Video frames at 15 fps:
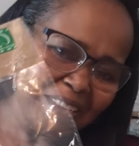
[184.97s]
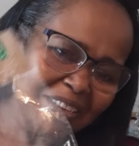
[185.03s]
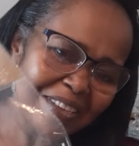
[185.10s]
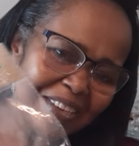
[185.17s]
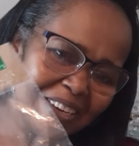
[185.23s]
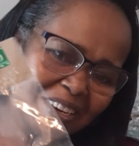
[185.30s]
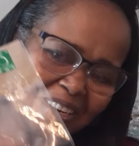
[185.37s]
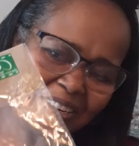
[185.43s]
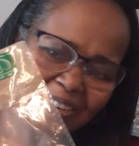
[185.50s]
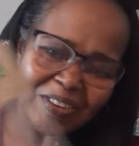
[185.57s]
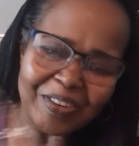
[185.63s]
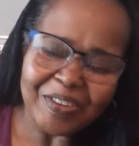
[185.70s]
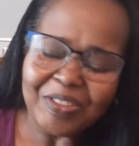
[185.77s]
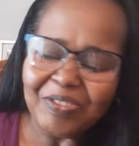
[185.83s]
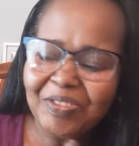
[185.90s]
So I got
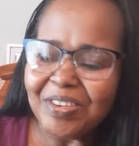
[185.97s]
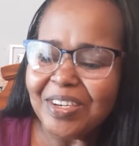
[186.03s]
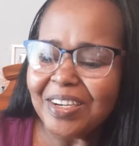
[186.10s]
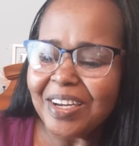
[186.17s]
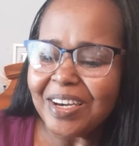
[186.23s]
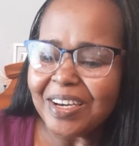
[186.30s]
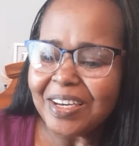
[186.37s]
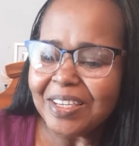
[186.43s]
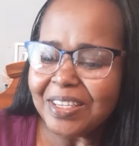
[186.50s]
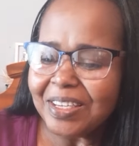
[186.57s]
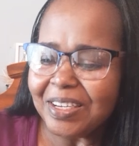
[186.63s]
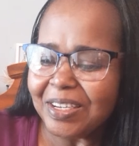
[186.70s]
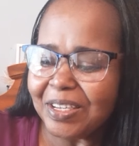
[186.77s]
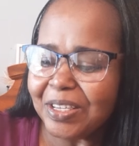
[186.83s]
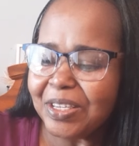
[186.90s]
all 3. And like I
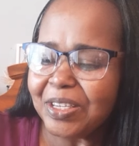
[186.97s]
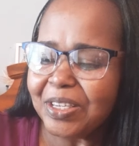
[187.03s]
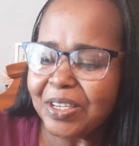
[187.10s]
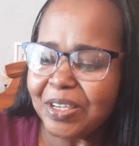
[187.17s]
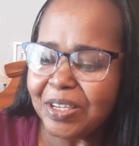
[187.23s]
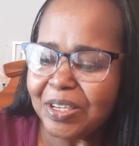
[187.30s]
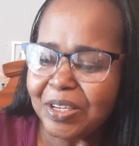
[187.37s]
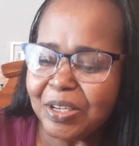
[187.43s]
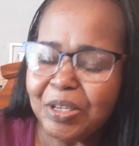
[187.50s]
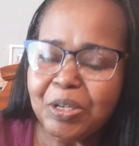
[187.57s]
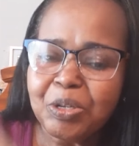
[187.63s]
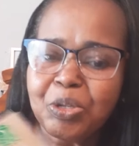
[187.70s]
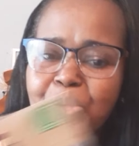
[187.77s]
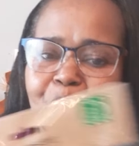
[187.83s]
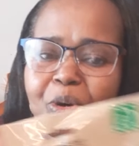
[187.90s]
said, it's
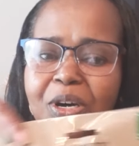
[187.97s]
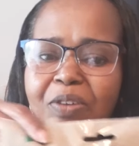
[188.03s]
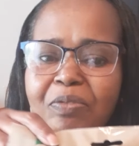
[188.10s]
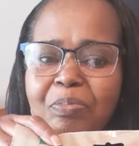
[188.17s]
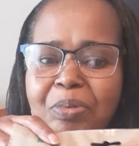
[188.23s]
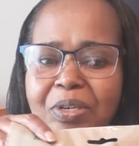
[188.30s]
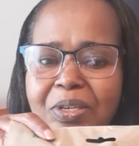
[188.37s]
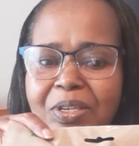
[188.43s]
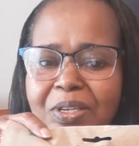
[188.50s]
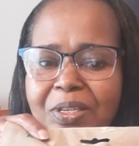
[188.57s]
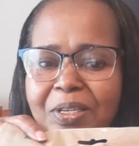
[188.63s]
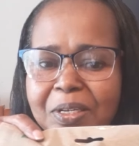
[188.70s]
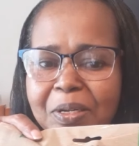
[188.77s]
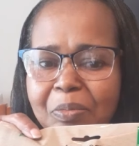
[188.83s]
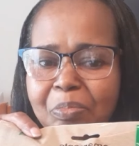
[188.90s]
12 pieces
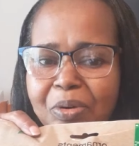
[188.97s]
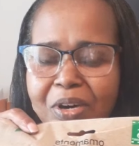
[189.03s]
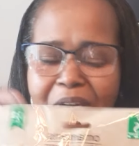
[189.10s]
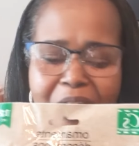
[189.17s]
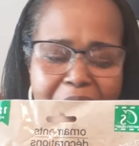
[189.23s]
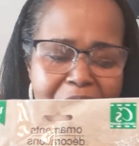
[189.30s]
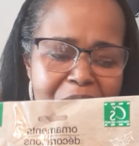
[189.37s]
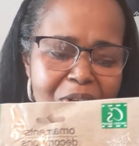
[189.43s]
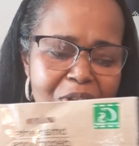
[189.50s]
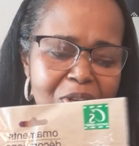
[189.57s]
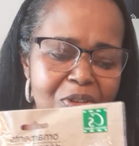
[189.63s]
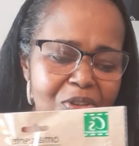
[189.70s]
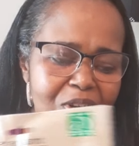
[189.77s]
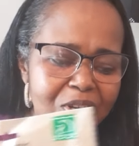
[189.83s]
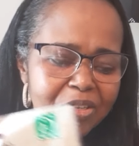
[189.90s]
in the pack.
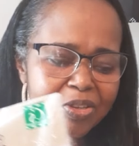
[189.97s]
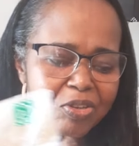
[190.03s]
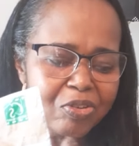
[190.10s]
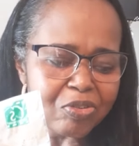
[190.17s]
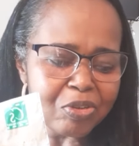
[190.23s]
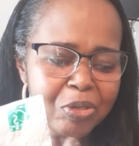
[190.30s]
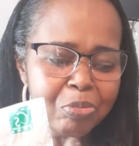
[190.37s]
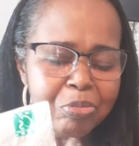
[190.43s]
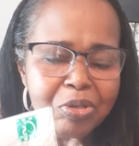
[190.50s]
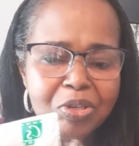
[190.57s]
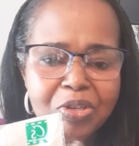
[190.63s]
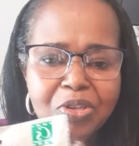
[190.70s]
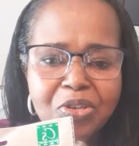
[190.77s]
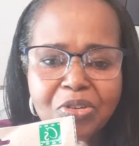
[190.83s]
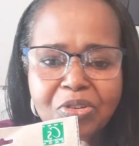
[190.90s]
So that's the Christmas
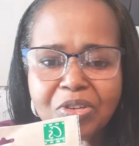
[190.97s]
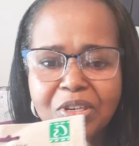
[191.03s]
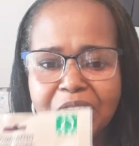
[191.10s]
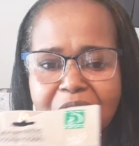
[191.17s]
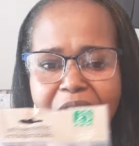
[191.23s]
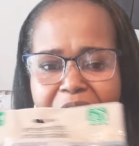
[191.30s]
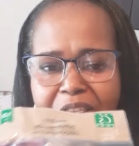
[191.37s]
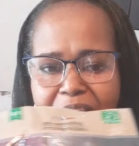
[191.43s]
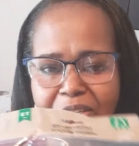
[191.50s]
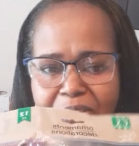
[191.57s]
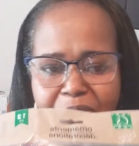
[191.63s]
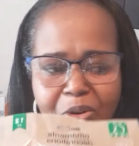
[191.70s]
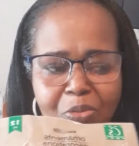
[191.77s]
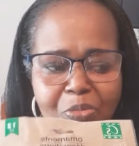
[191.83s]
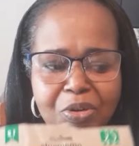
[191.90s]
tree, the
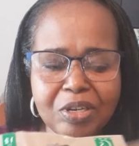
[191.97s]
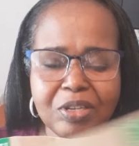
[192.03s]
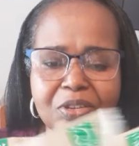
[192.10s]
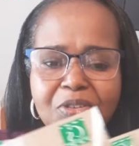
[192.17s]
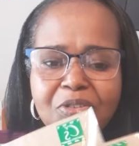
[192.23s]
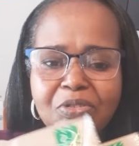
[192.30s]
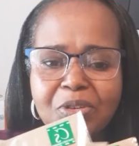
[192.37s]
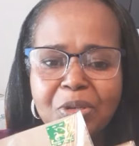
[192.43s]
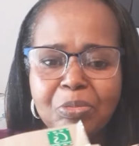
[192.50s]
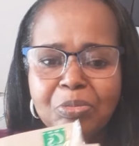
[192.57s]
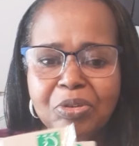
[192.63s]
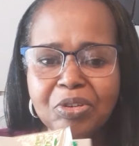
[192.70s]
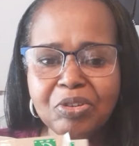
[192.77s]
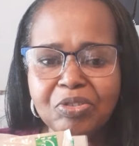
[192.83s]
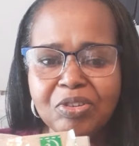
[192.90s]
snowman, the
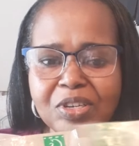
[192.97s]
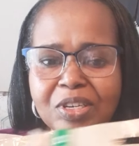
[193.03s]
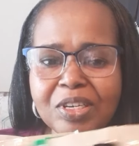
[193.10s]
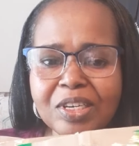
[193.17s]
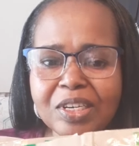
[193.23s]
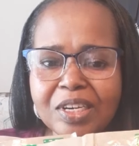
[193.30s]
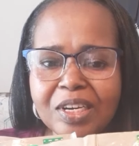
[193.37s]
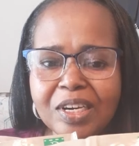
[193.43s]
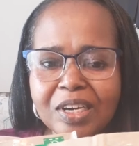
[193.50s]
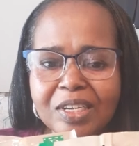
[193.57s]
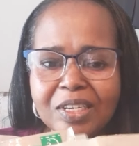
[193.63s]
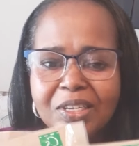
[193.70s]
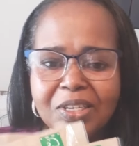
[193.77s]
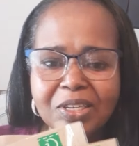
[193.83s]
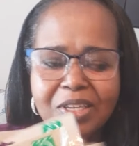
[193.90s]
Christmas tree, and
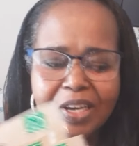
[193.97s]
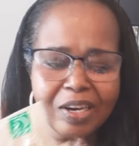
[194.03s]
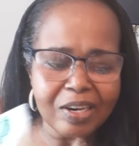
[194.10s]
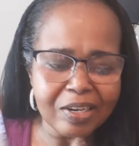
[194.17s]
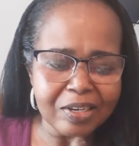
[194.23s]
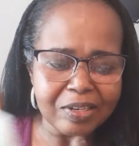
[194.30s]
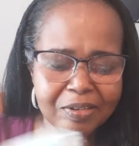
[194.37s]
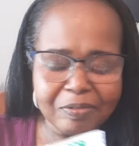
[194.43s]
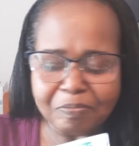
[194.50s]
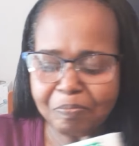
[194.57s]
the stocking.